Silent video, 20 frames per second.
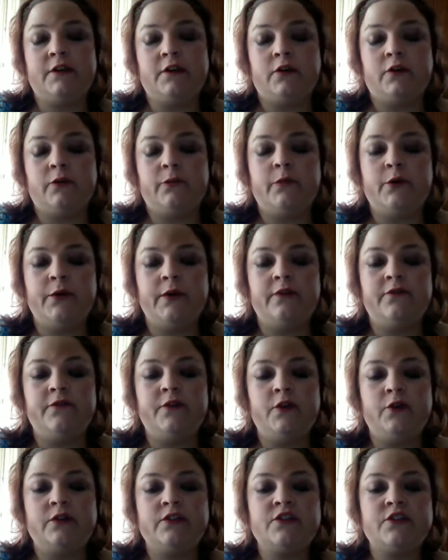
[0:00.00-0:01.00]

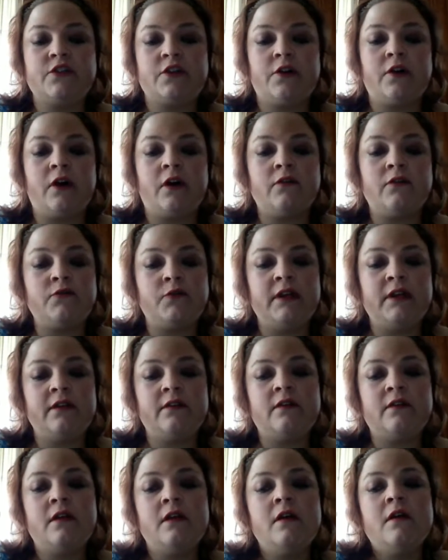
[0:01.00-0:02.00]
difficult point of view to start
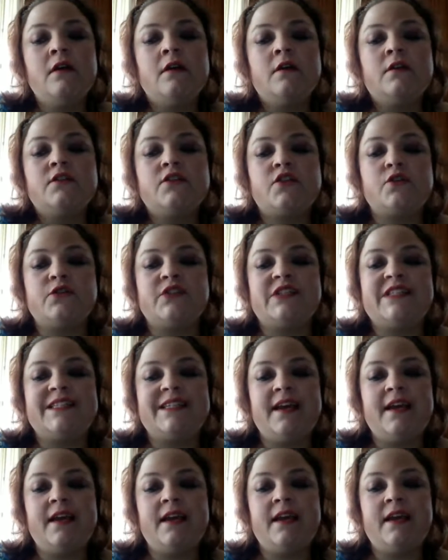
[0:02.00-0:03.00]
off with.
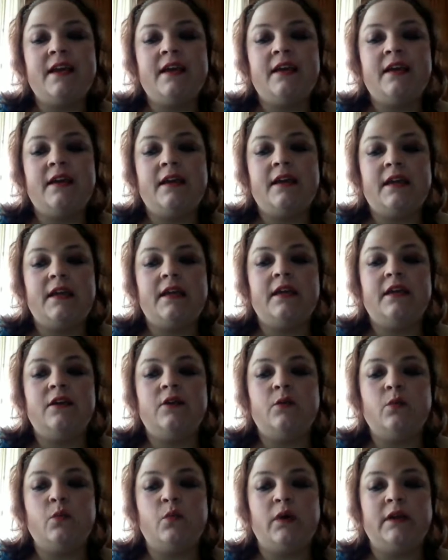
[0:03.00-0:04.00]
So
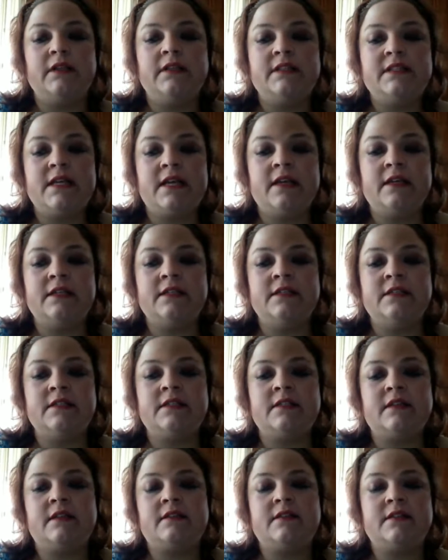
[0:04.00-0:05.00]
staying in one
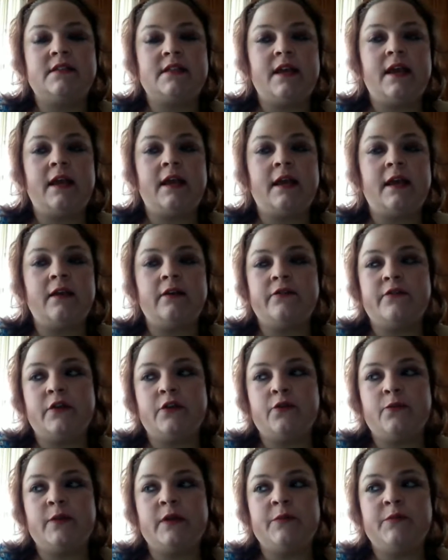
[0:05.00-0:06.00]
tense and
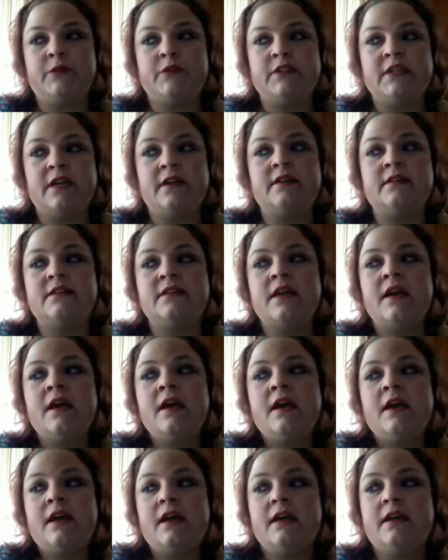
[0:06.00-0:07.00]
staying out of other people's
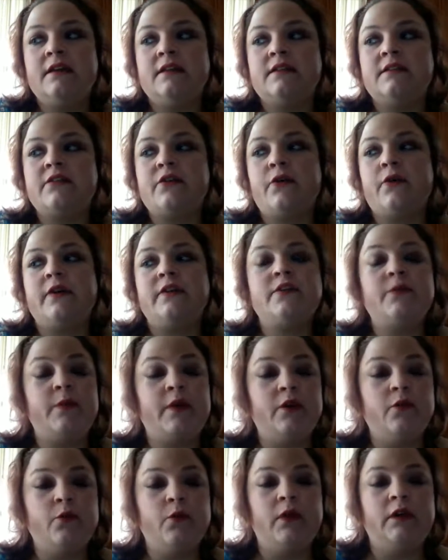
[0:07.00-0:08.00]
heads
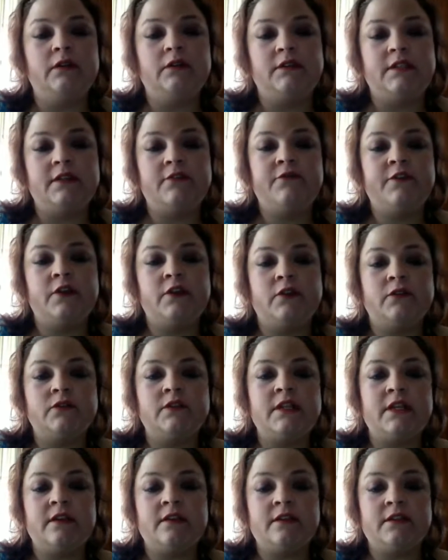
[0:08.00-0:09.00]
is going to be a real
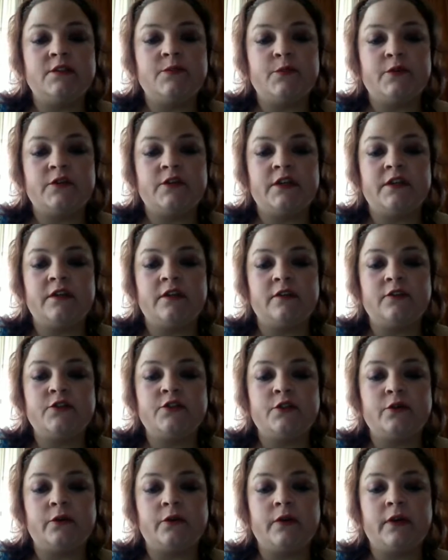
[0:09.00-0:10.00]
difficulty in this
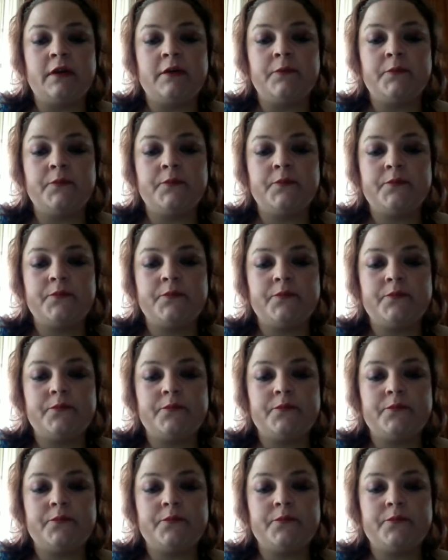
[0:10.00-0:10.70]
particular story.